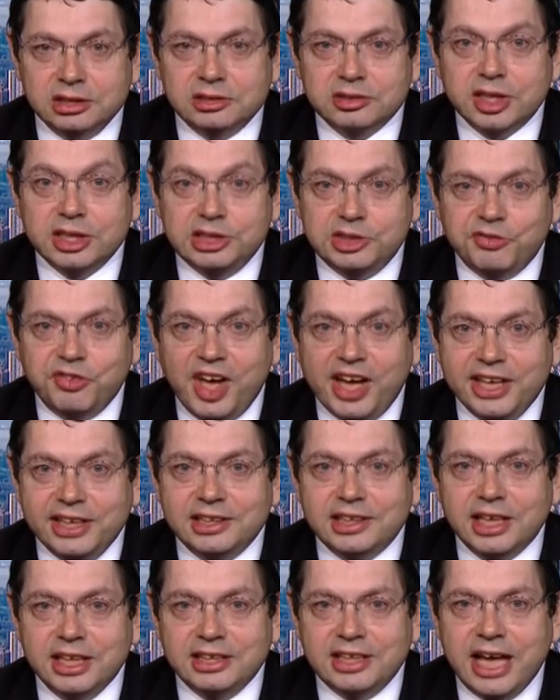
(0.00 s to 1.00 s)
grudge
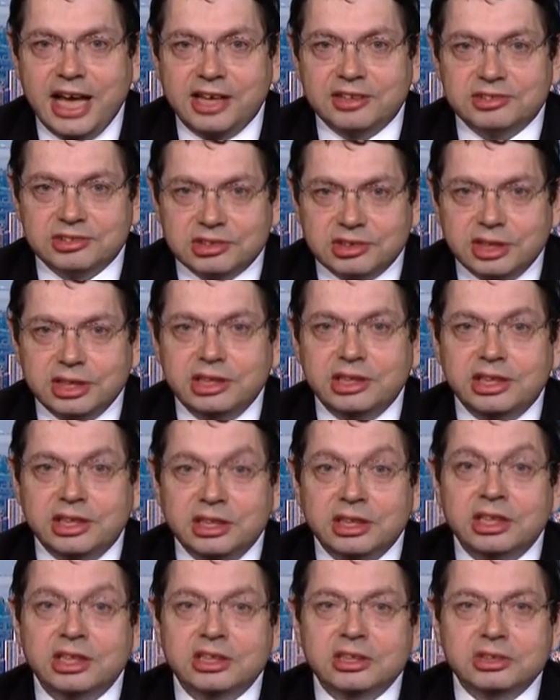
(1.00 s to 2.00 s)
fight, and that
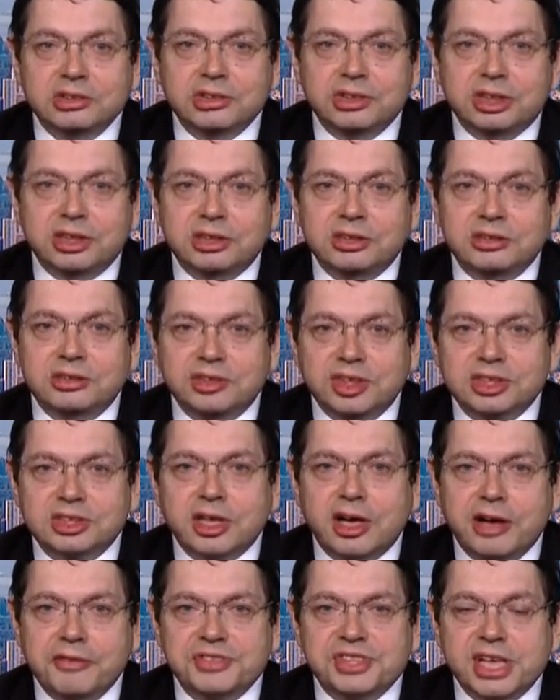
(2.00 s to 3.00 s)
really triggered
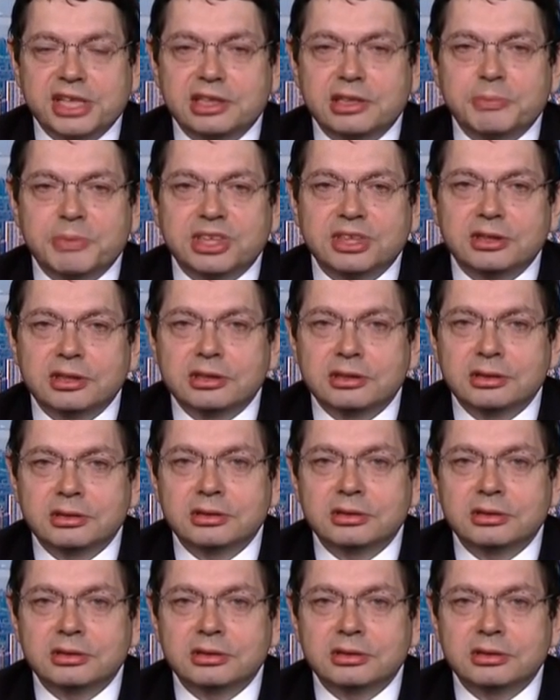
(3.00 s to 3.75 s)
risk-off sentiment.